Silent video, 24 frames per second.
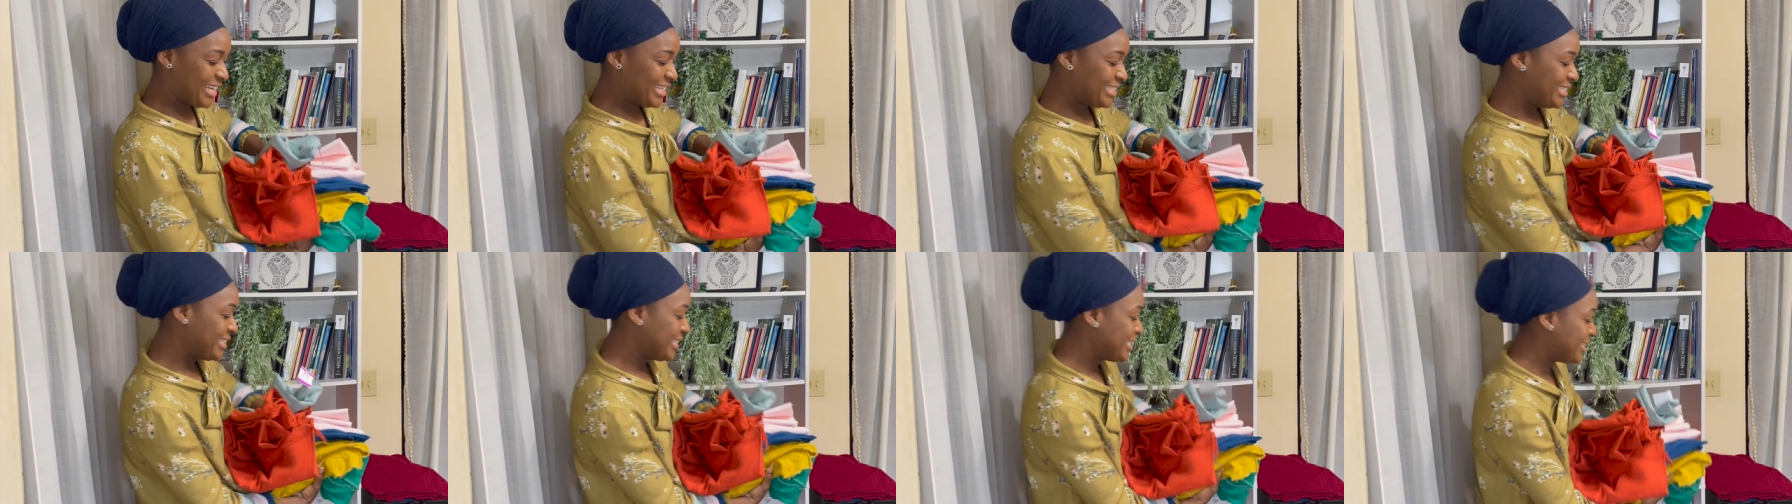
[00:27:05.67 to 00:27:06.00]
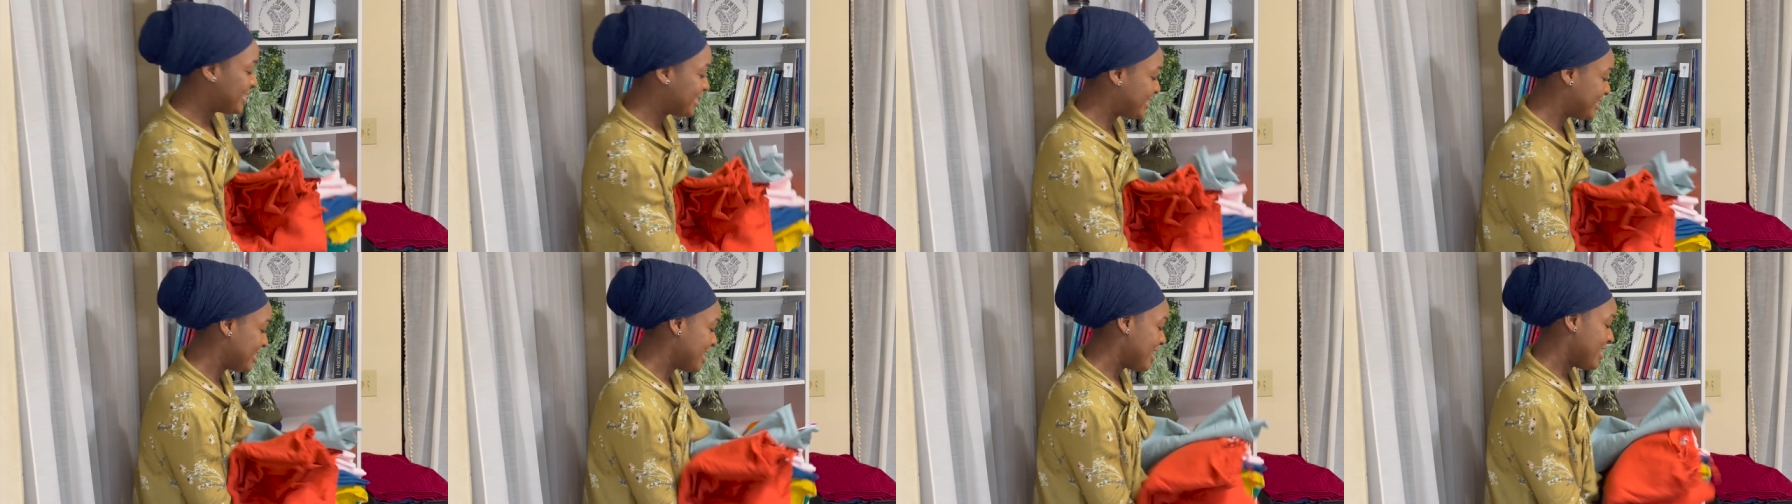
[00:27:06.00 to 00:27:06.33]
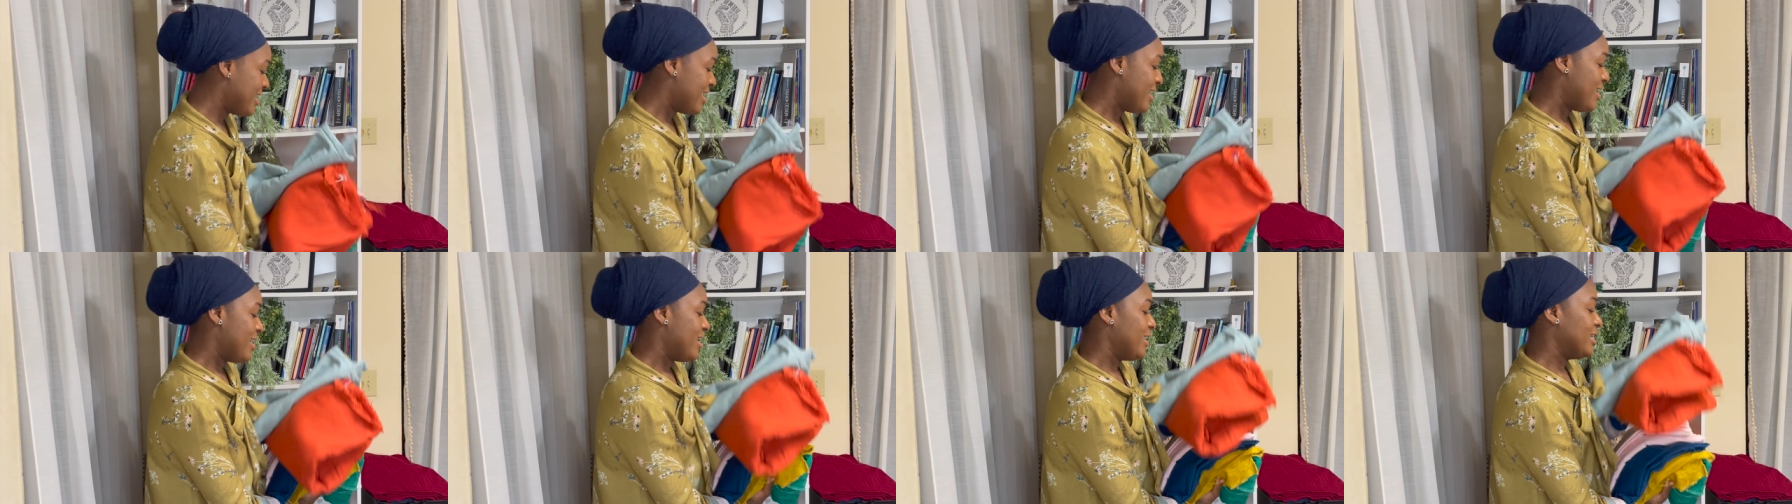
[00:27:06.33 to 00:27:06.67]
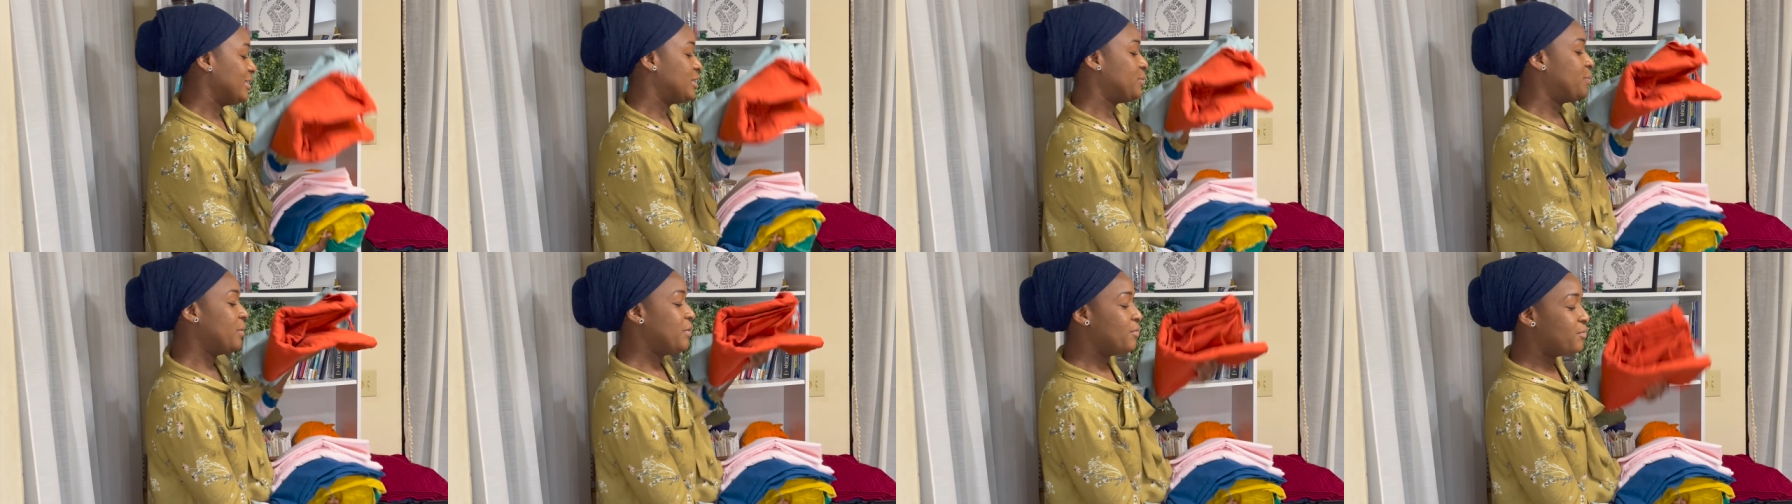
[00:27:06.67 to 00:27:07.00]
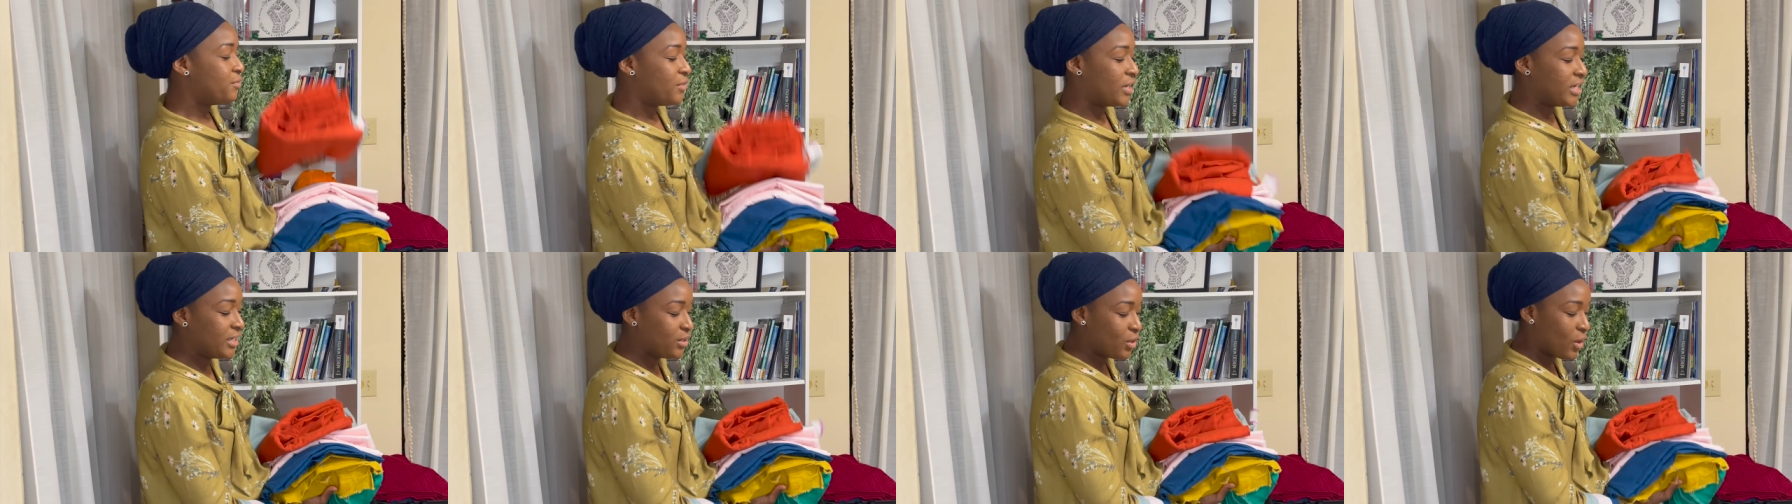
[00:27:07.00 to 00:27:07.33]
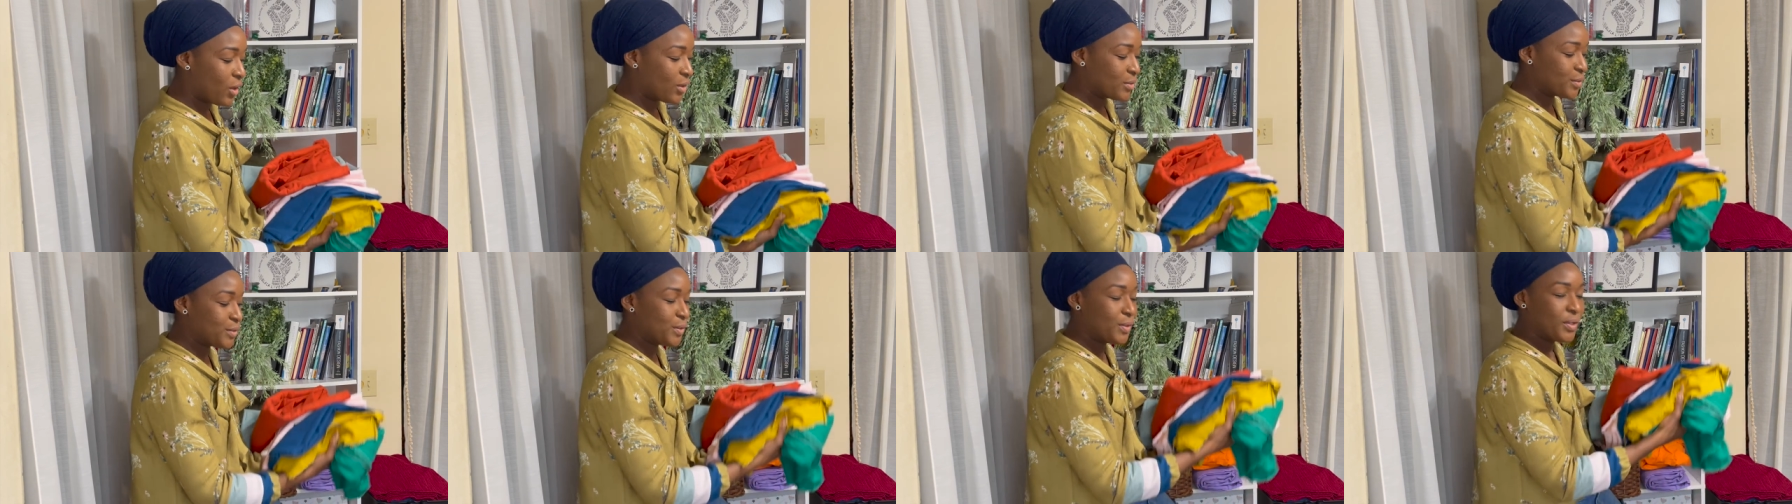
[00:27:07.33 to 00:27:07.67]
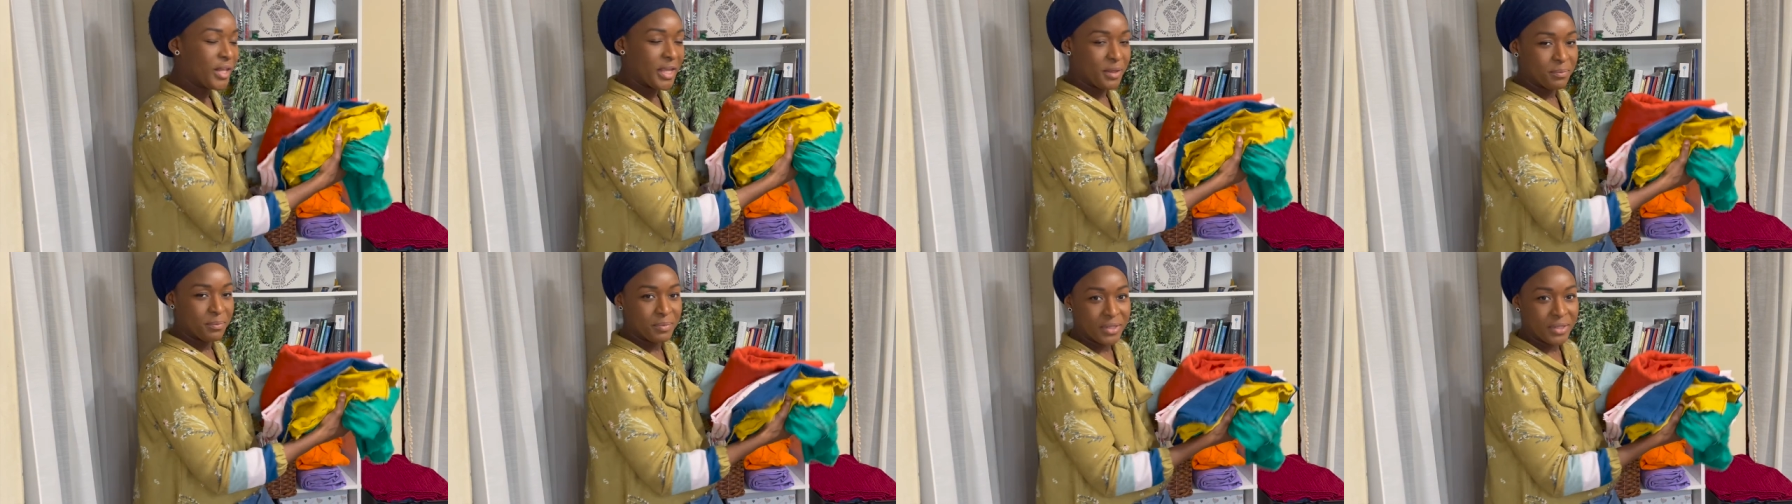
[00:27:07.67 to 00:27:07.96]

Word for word: I just, it's been fun also like